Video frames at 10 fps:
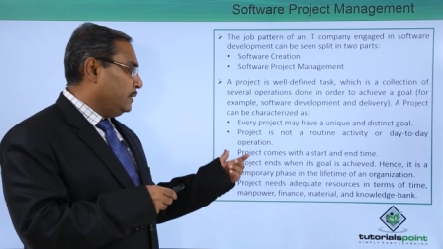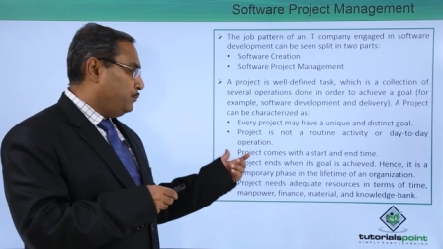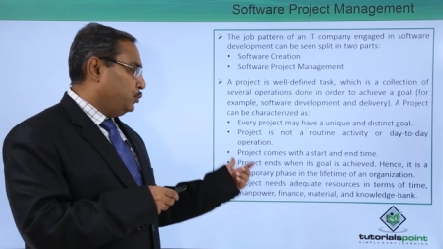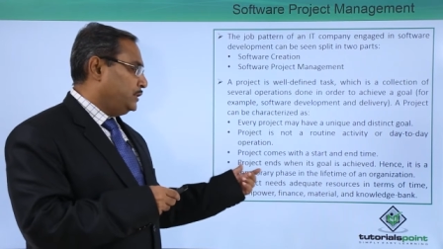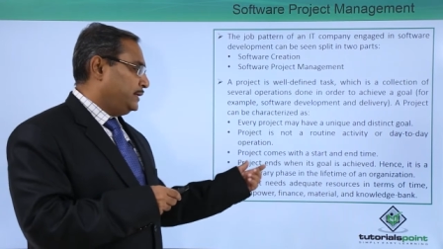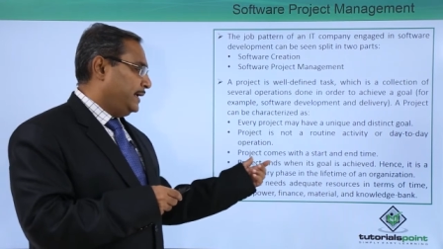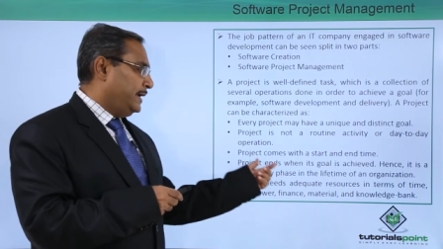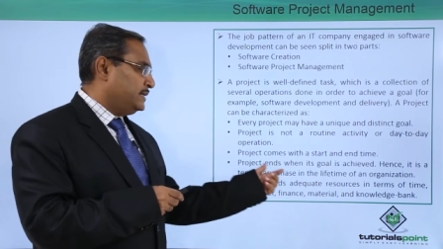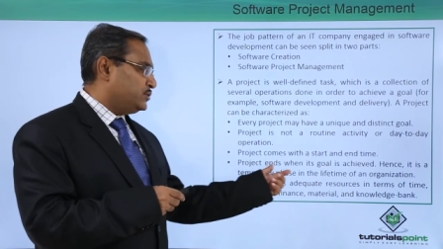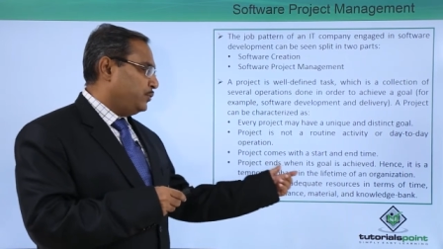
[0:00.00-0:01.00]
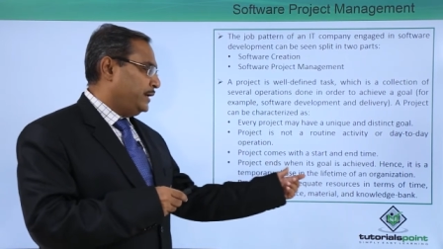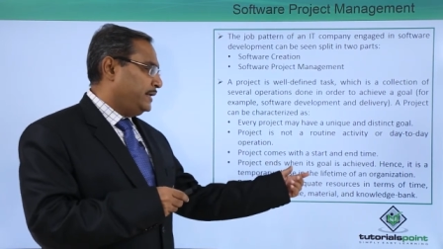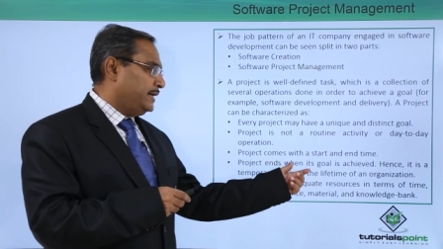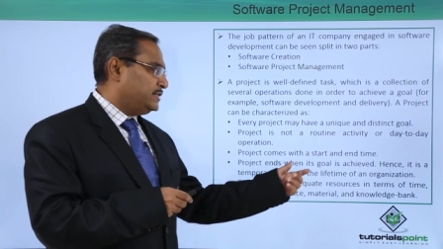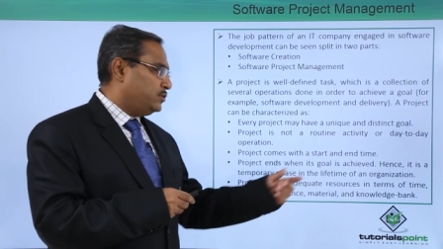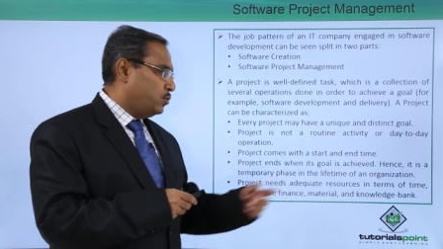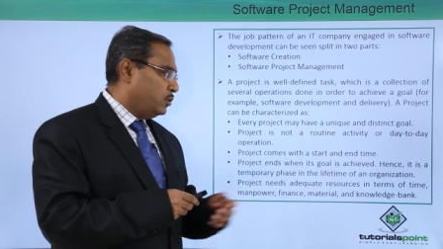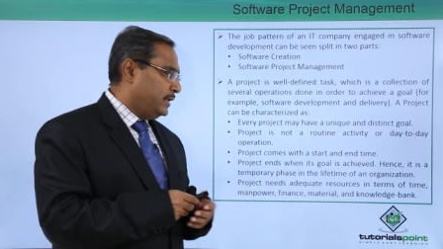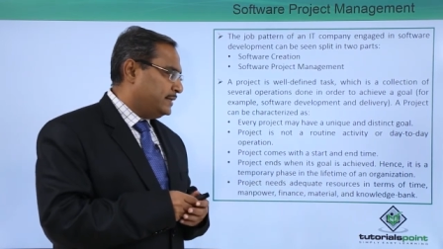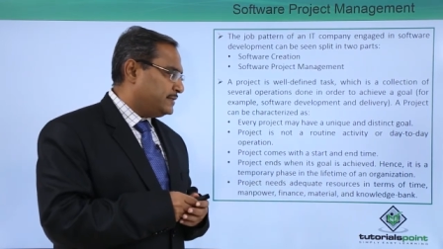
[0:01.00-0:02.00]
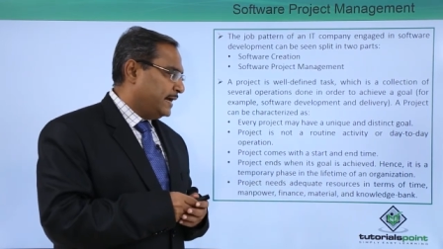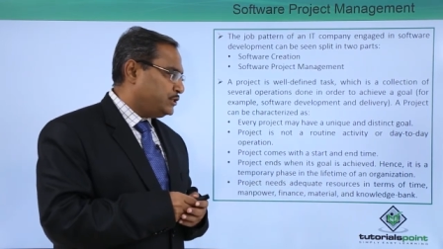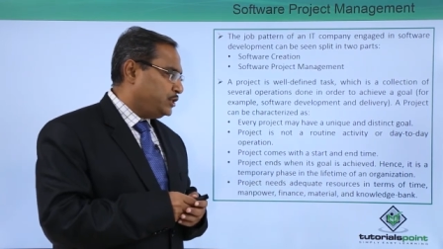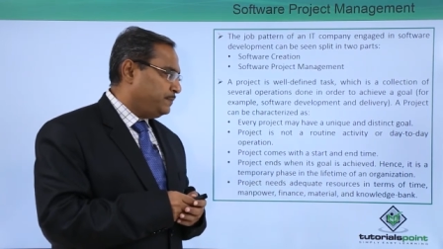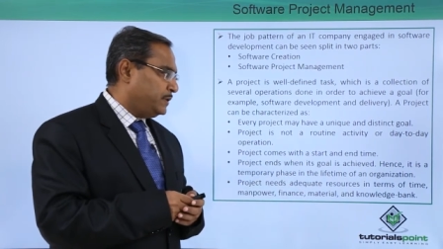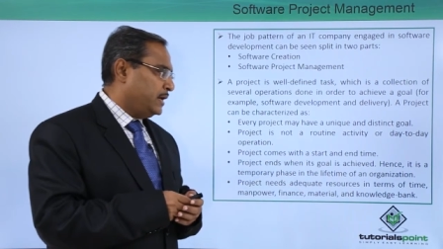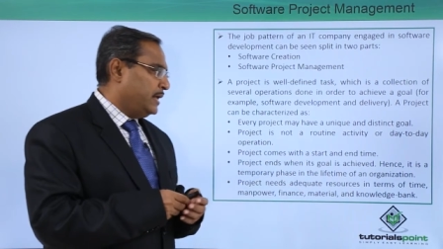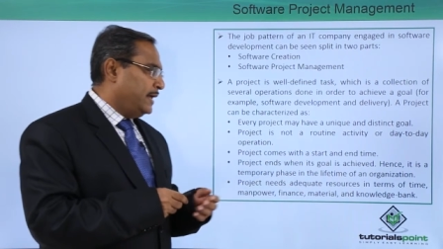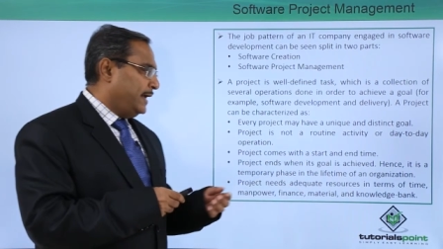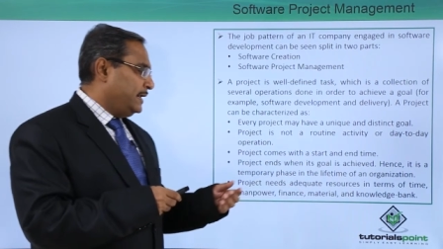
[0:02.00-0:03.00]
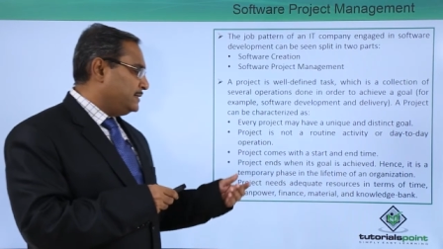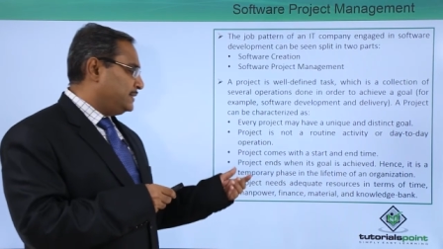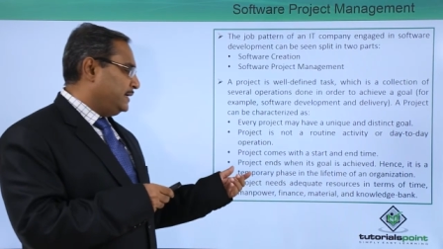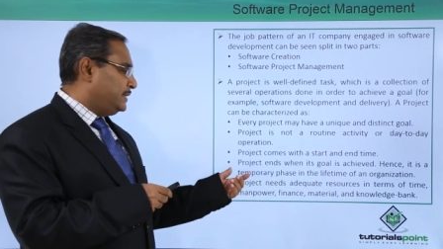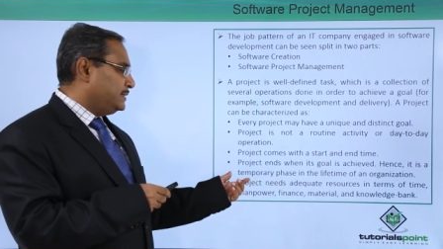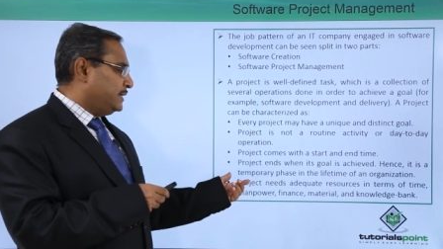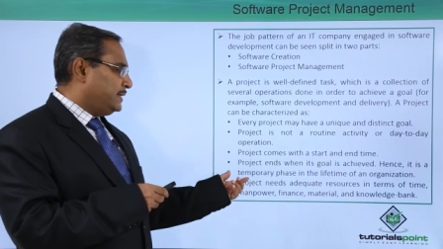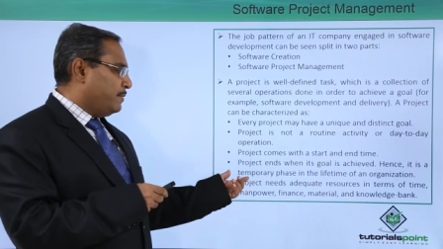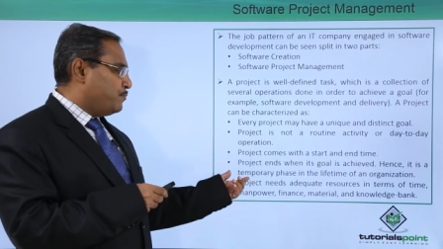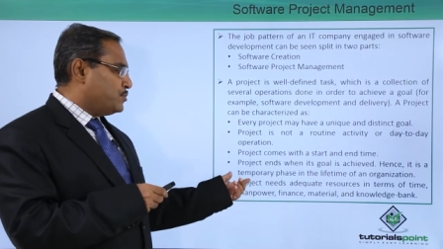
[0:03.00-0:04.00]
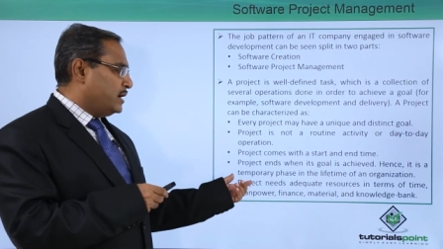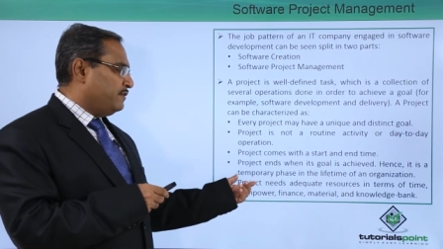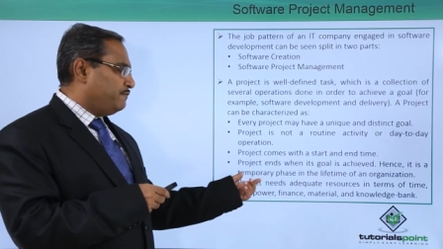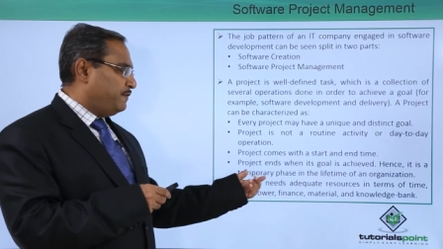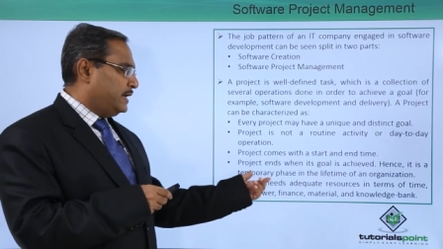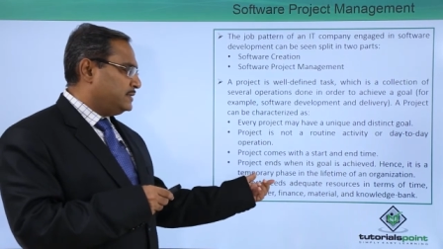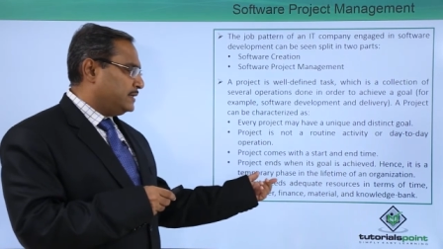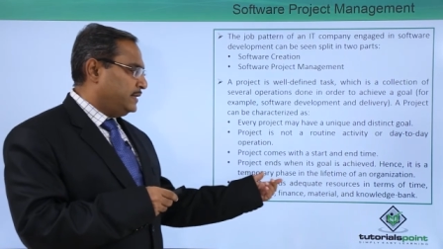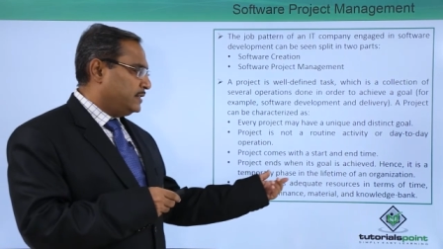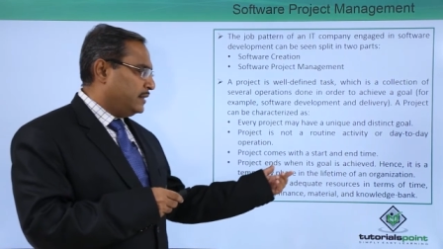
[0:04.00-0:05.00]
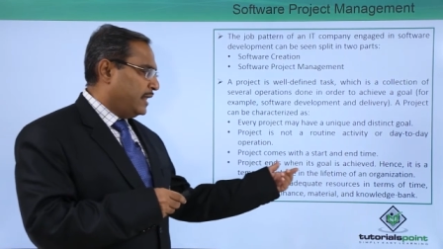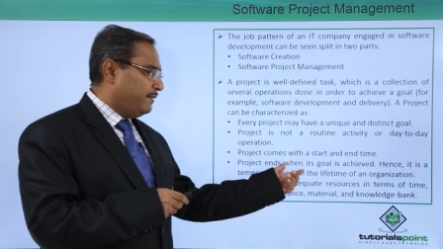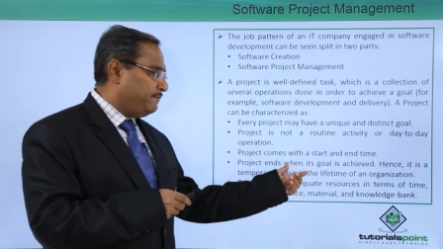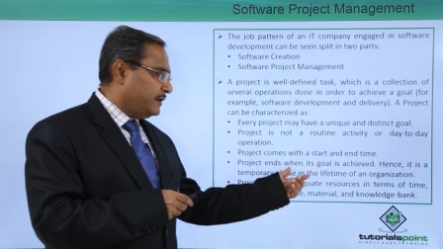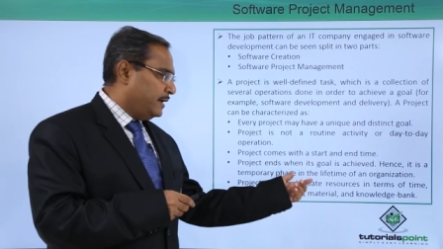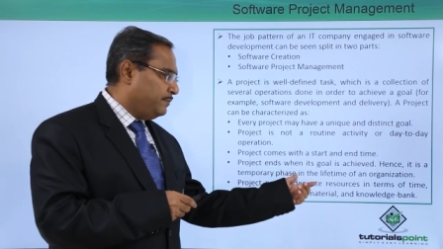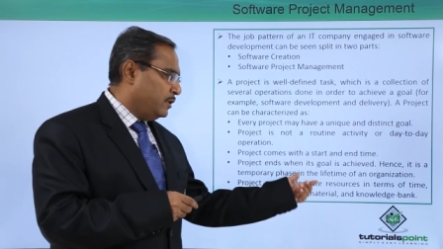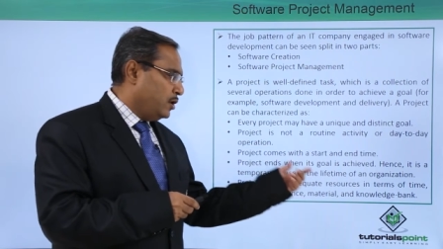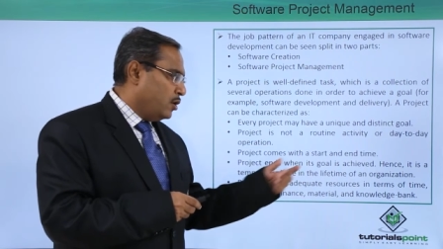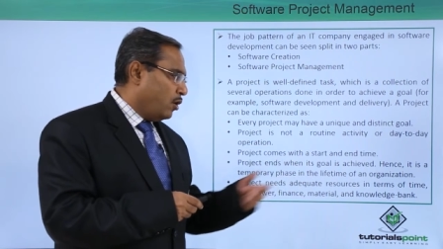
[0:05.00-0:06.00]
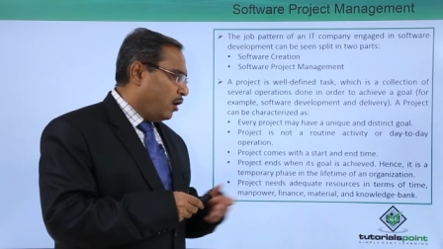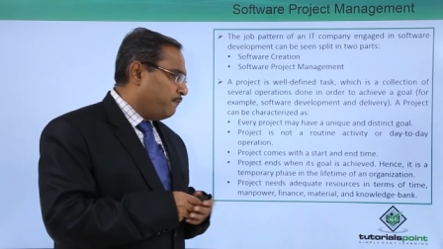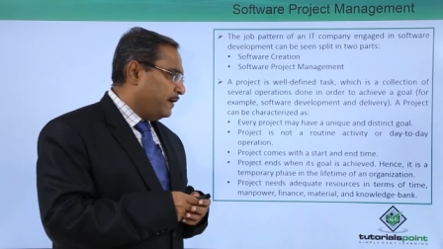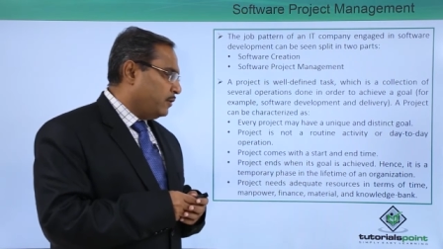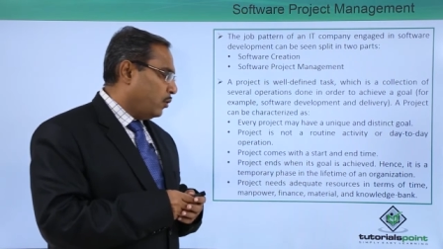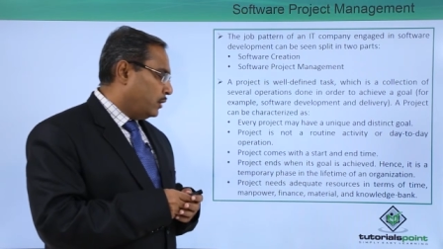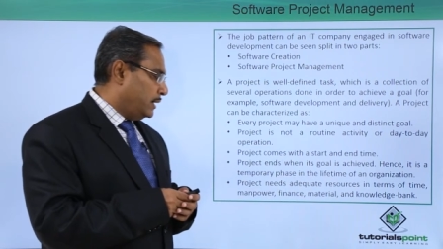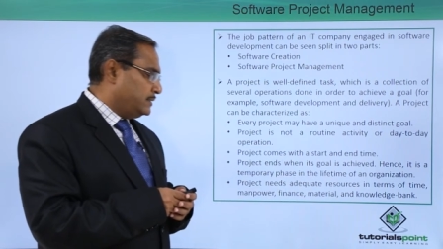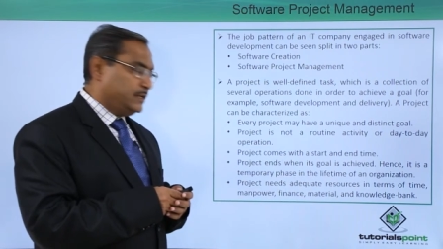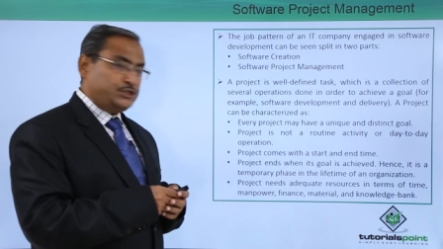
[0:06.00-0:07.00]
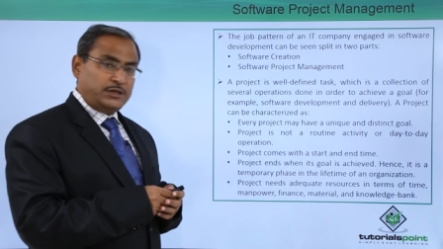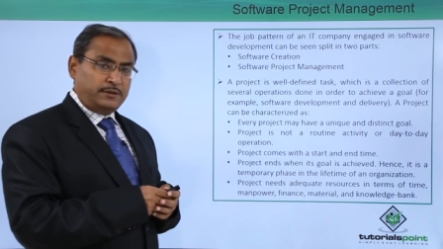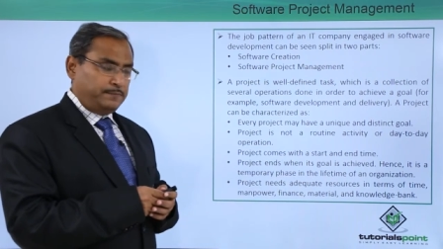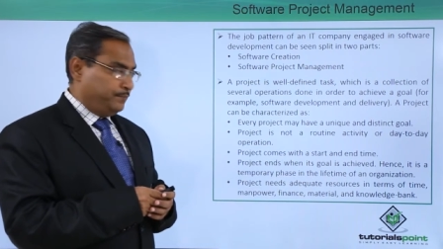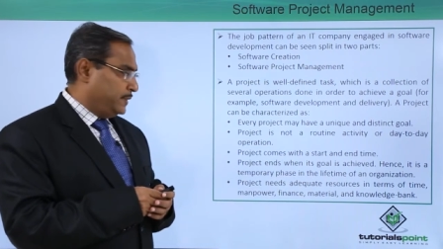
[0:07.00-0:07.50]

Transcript: Project ends when its goal is achieved, hence it is a temporary phase in the lifetime of an organization.